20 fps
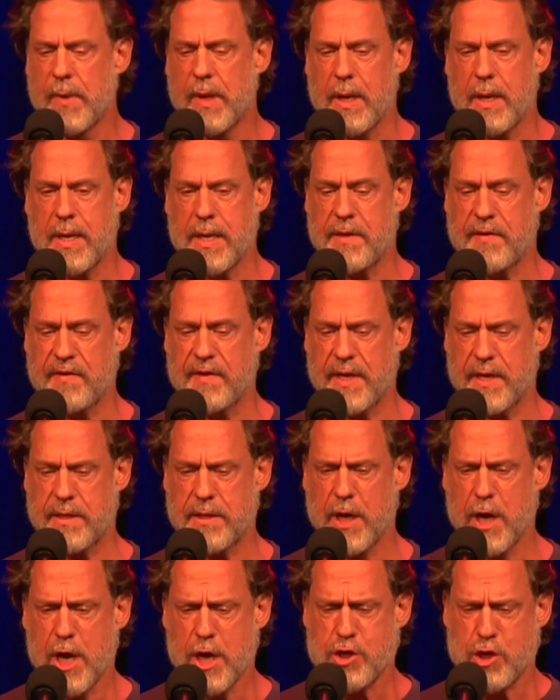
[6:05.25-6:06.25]
And he said,
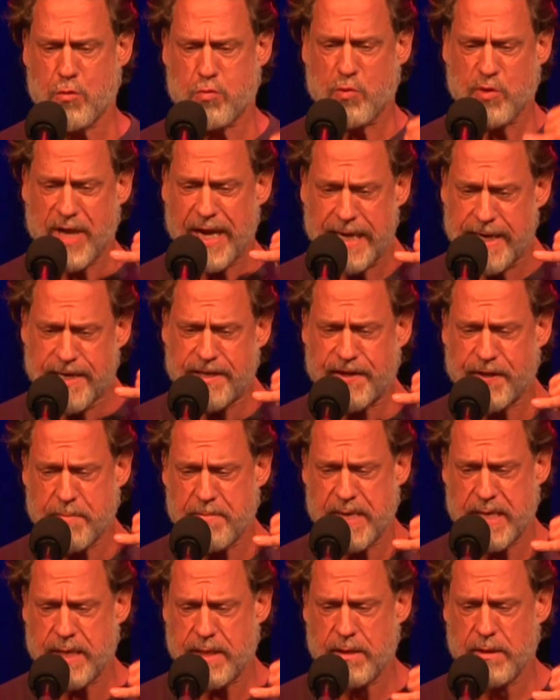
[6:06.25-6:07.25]
"You lied to
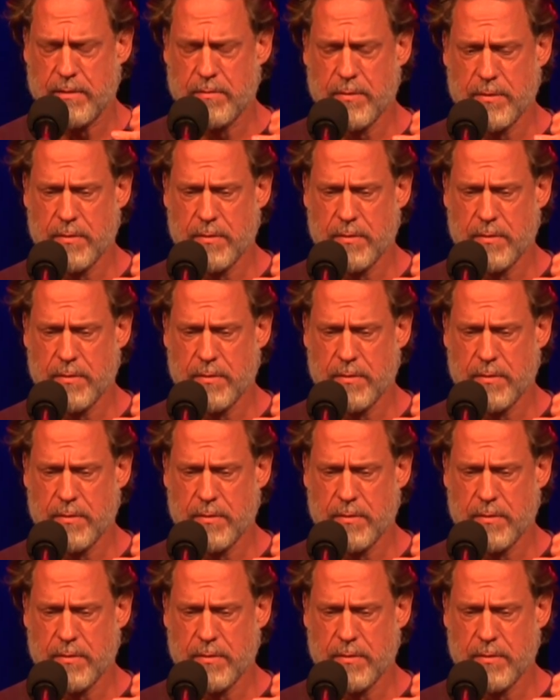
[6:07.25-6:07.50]
me.